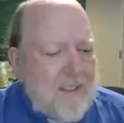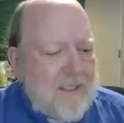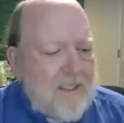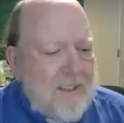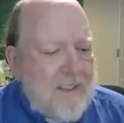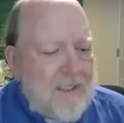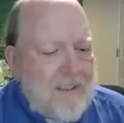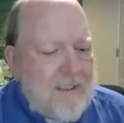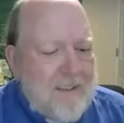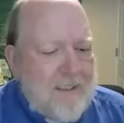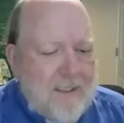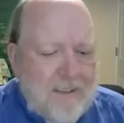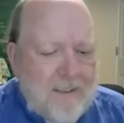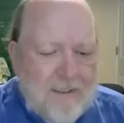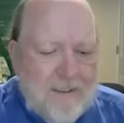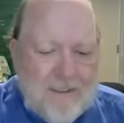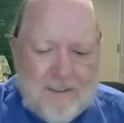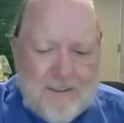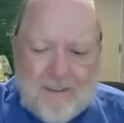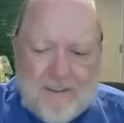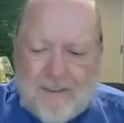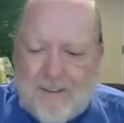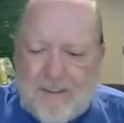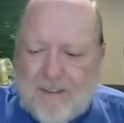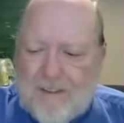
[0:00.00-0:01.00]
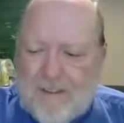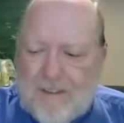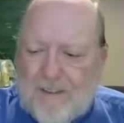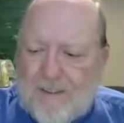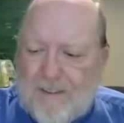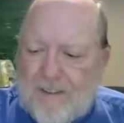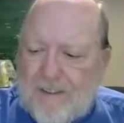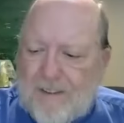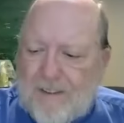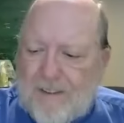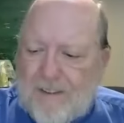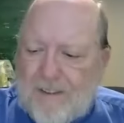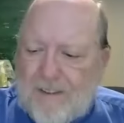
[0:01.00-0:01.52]
Jesus
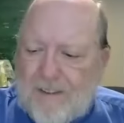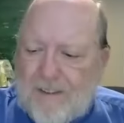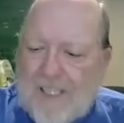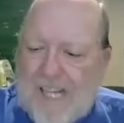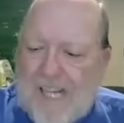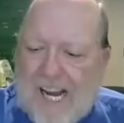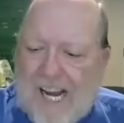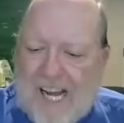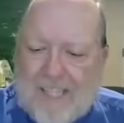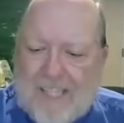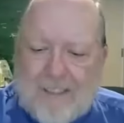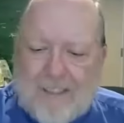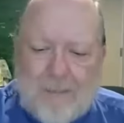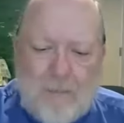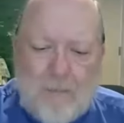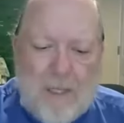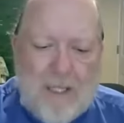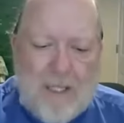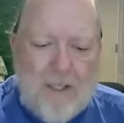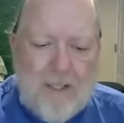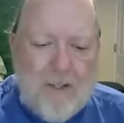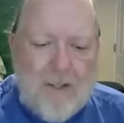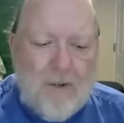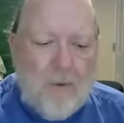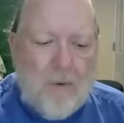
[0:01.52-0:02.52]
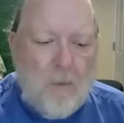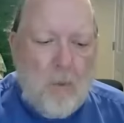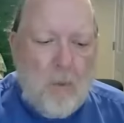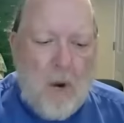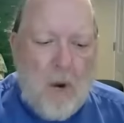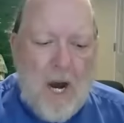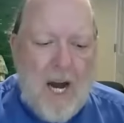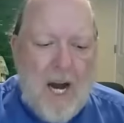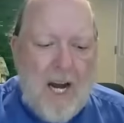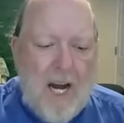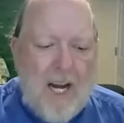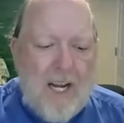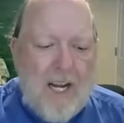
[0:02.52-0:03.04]
asked Peter,
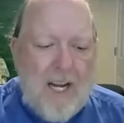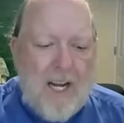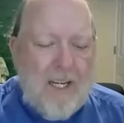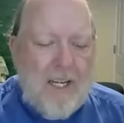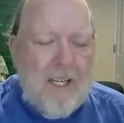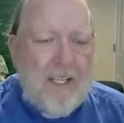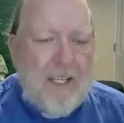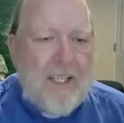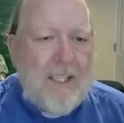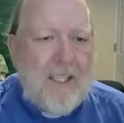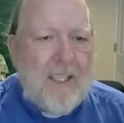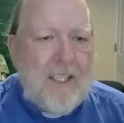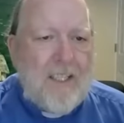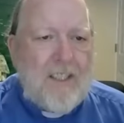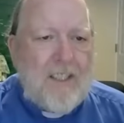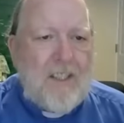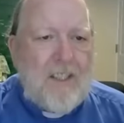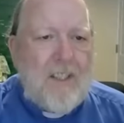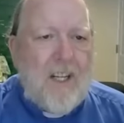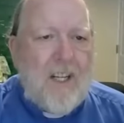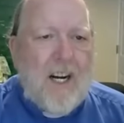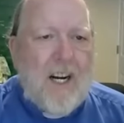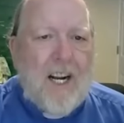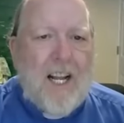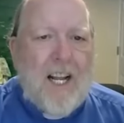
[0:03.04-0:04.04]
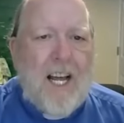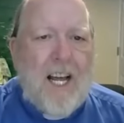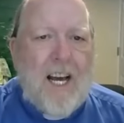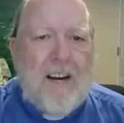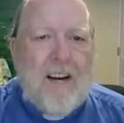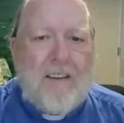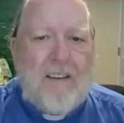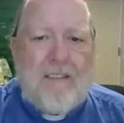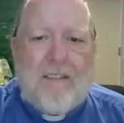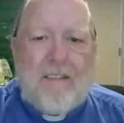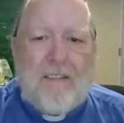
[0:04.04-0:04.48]
why did you not have